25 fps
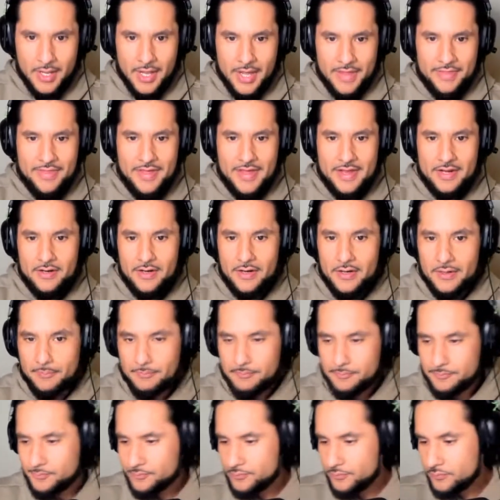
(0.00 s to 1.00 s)
And then
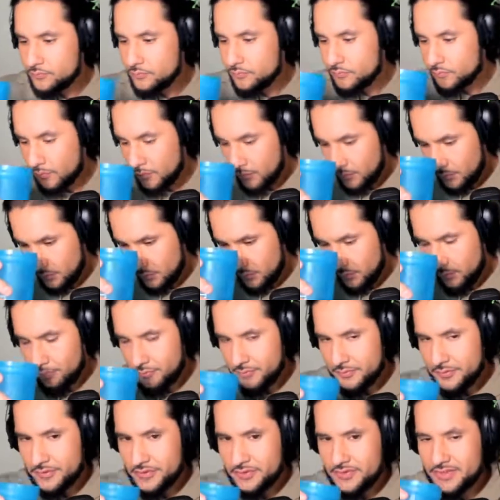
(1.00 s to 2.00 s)
uh,
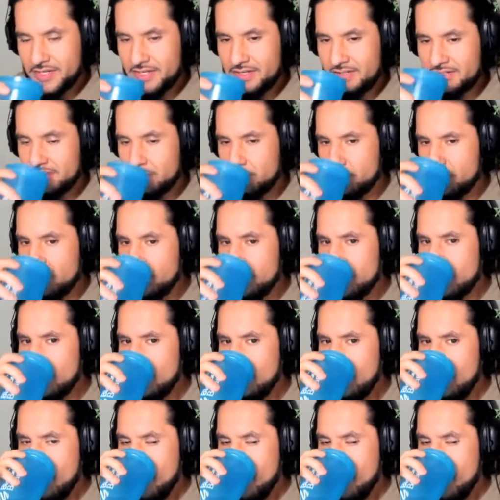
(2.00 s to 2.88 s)
take a sip real quick.